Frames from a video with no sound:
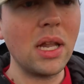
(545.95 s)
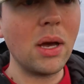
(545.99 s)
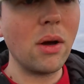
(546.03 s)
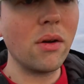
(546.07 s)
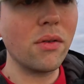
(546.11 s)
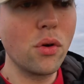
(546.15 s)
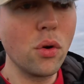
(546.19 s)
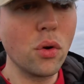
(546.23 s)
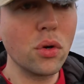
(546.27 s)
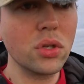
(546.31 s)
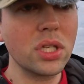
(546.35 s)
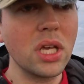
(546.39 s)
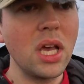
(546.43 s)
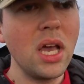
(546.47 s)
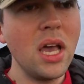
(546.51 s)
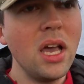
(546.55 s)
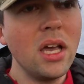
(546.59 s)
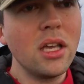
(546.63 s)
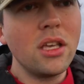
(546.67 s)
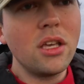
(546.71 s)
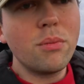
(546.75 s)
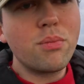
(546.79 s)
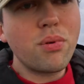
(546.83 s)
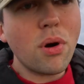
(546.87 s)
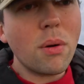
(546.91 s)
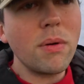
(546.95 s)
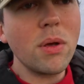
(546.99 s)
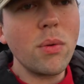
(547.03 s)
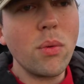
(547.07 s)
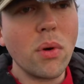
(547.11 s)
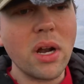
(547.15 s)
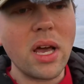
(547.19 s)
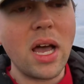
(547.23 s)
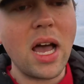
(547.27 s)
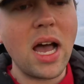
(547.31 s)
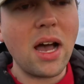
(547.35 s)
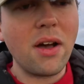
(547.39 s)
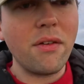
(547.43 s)
Now, of course, you probably
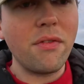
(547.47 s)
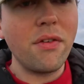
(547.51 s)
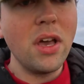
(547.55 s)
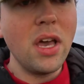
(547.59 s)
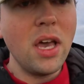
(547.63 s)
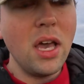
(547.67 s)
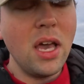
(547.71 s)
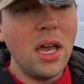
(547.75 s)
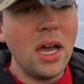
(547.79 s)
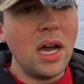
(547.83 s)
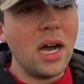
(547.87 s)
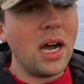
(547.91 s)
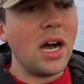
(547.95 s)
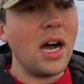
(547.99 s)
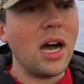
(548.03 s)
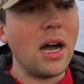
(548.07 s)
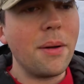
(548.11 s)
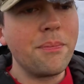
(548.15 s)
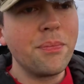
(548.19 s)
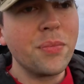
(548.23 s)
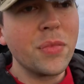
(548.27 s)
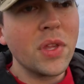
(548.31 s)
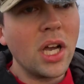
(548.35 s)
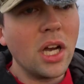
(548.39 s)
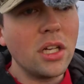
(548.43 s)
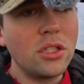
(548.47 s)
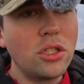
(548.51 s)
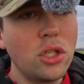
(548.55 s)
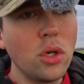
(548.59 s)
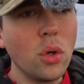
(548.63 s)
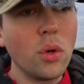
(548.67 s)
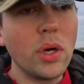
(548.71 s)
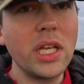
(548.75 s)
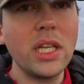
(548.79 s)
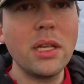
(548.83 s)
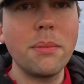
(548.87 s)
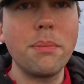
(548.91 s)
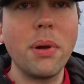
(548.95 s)
want to have a
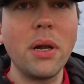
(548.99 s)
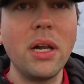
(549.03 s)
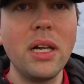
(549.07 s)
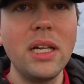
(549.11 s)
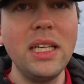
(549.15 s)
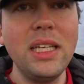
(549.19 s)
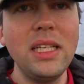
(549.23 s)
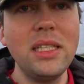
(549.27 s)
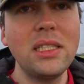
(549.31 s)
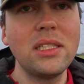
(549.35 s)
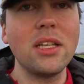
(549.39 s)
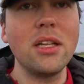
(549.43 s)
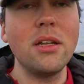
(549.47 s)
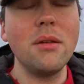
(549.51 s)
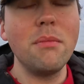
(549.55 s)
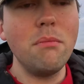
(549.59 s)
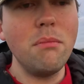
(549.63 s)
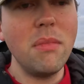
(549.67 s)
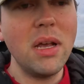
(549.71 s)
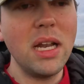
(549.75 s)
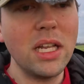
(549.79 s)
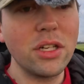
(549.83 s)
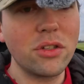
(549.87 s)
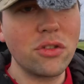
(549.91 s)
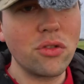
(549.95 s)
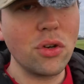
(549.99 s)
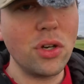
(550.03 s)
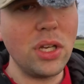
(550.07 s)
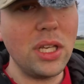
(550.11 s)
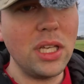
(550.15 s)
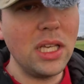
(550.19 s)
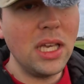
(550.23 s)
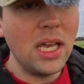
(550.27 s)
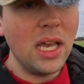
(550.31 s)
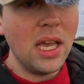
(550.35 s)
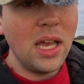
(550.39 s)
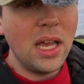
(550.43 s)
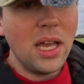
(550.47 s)
joint police and
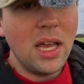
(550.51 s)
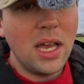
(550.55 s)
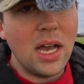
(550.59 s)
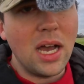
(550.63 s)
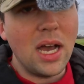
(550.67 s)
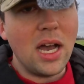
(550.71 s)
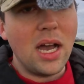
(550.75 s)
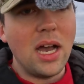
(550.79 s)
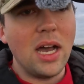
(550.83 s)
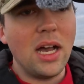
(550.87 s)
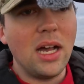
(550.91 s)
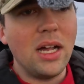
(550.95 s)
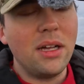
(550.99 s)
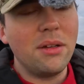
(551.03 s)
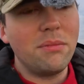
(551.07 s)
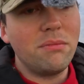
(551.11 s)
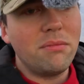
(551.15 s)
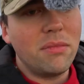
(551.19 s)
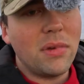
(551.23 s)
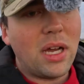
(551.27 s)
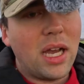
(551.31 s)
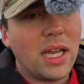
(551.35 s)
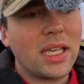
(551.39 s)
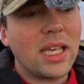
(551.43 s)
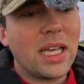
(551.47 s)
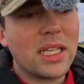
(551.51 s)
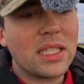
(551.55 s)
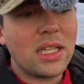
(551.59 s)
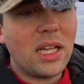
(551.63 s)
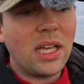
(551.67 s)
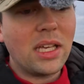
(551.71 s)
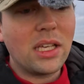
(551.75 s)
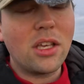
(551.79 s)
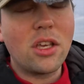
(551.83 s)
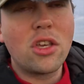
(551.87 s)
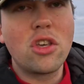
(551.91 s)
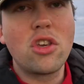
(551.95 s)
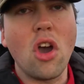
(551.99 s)
military, I guess,
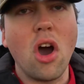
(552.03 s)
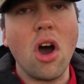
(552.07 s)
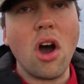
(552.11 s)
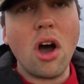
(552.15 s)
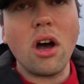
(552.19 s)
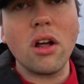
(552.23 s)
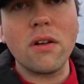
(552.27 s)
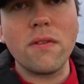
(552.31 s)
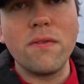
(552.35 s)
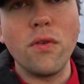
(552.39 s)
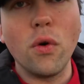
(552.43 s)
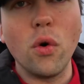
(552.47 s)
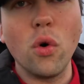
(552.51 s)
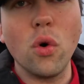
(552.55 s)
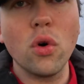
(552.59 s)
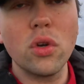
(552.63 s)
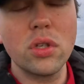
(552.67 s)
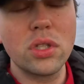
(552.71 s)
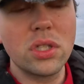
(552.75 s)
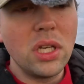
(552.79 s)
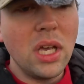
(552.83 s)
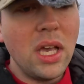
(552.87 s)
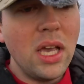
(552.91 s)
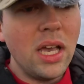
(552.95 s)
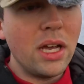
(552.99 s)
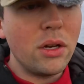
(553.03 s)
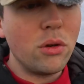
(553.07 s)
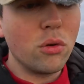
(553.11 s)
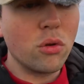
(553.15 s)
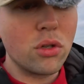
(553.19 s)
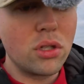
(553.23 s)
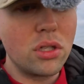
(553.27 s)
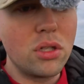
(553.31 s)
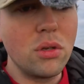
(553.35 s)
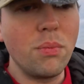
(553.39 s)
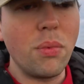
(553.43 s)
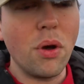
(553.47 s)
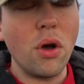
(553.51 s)
like guard force in
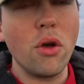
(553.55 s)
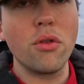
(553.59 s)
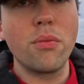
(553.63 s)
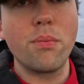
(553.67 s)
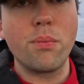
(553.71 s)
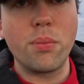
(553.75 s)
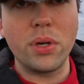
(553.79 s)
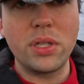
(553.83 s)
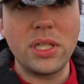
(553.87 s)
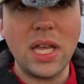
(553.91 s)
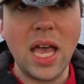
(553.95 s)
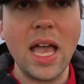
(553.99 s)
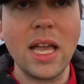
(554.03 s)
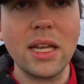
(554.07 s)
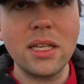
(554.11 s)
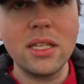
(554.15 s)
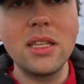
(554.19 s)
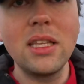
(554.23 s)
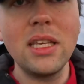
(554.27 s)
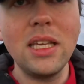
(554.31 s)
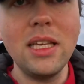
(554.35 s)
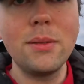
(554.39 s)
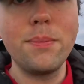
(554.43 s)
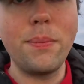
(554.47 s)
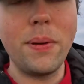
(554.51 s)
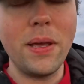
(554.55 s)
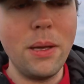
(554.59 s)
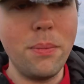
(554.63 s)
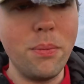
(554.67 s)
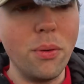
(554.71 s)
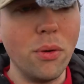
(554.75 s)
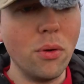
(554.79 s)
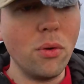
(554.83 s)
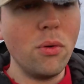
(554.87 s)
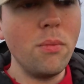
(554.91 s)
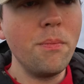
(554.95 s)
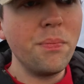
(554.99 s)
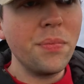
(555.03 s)
order to both protect these
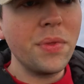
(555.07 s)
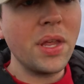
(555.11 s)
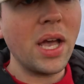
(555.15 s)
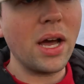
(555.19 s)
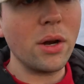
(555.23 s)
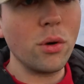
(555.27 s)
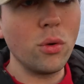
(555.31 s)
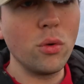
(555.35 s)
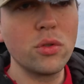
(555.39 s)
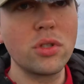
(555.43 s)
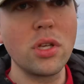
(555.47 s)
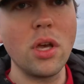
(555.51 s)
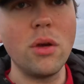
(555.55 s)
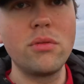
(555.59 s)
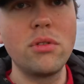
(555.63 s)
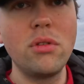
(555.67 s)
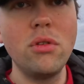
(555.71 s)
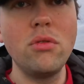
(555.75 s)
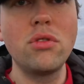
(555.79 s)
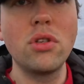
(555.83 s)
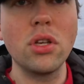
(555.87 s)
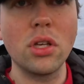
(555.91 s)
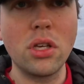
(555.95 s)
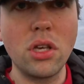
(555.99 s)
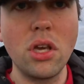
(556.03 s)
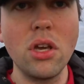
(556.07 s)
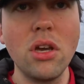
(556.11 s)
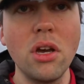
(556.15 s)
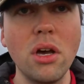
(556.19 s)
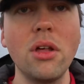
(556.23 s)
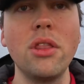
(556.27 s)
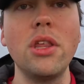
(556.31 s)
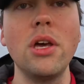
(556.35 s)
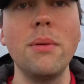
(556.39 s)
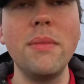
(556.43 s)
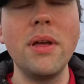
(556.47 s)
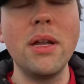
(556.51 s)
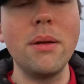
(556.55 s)
people and also to
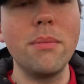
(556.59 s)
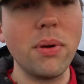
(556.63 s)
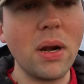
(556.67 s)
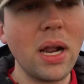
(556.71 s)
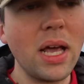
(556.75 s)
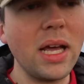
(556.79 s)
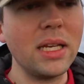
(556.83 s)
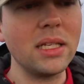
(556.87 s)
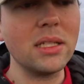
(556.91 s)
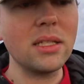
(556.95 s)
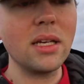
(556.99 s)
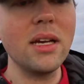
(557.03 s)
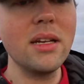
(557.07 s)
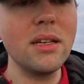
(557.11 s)
secure them in place.